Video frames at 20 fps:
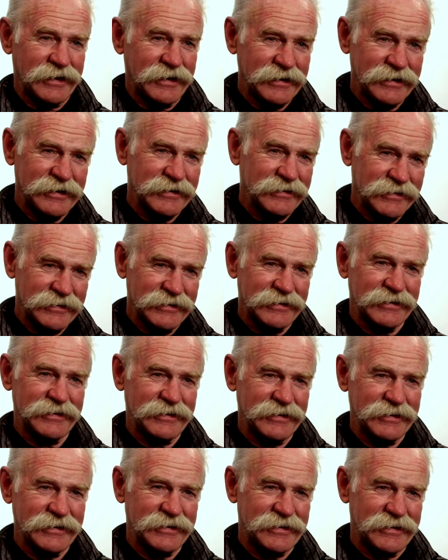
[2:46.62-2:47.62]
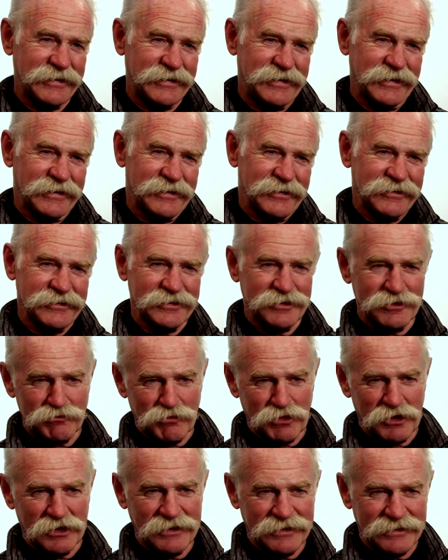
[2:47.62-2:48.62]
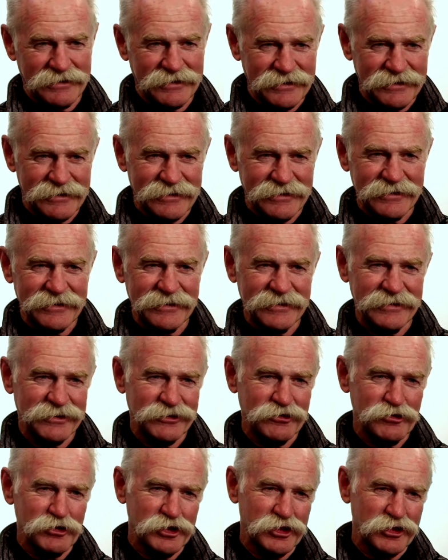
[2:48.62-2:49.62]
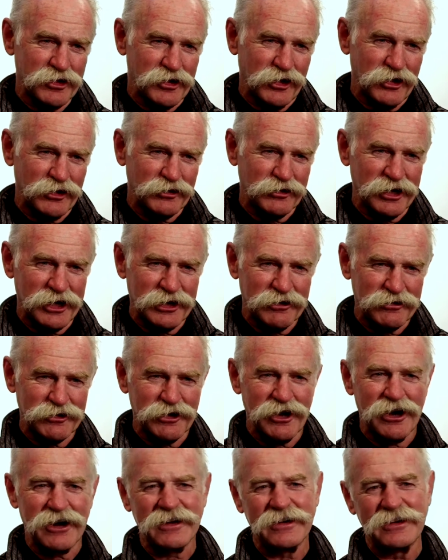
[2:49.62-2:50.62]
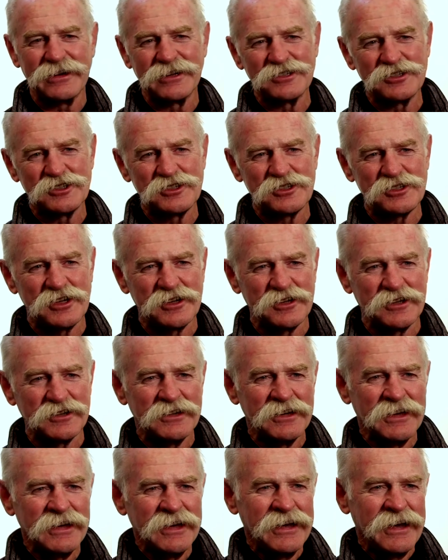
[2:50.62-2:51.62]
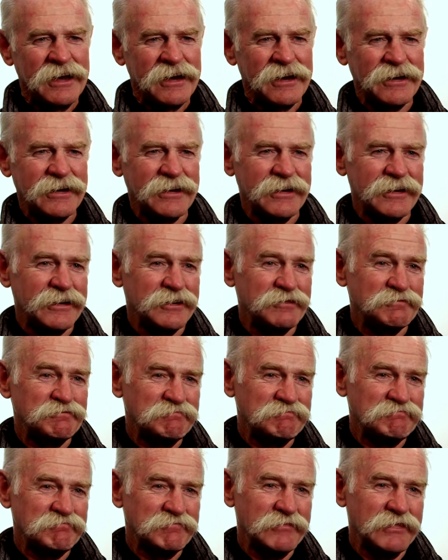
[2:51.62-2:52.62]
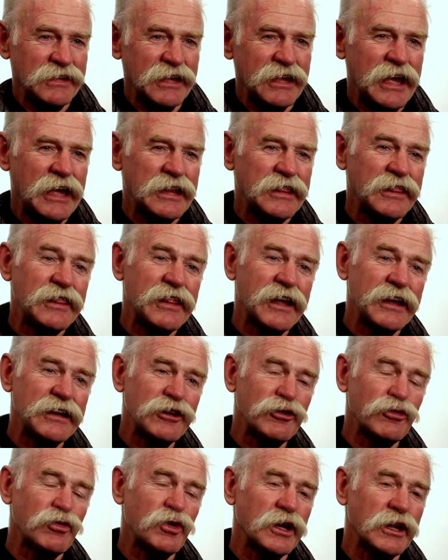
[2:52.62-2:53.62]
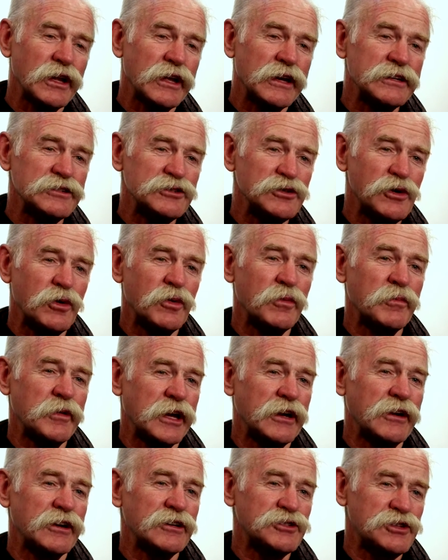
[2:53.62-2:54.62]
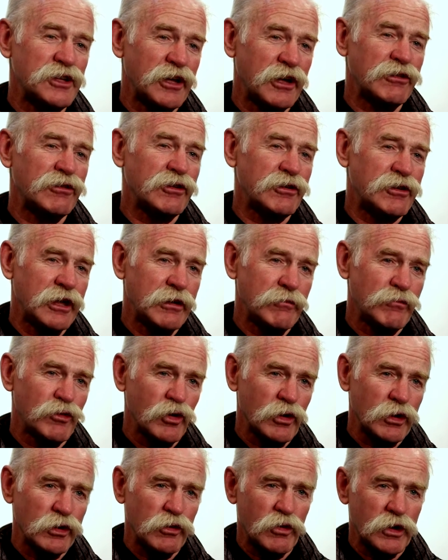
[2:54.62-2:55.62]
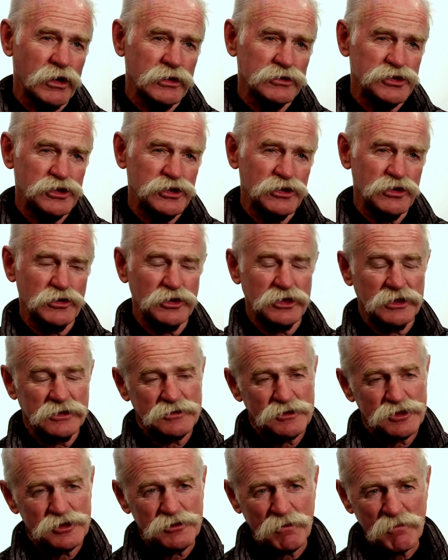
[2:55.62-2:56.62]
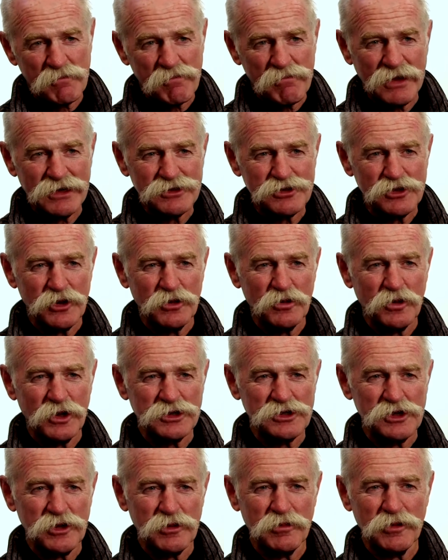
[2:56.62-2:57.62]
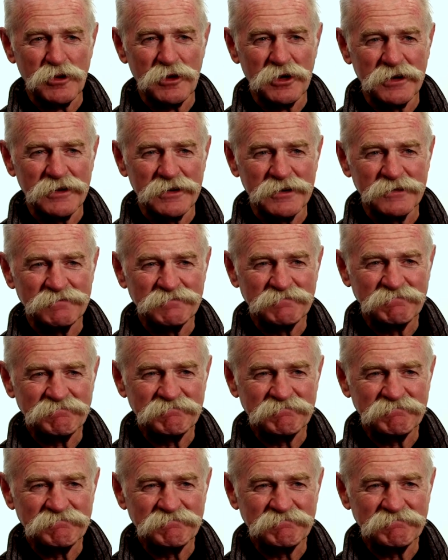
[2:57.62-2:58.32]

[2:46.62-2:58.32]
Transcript: Lanny, like, get on the plane, get out of here. We're the Colorado Rockies. Uh, uh, and then you realize, oh my gosh, the other team really wants you. And so it works out pretty good.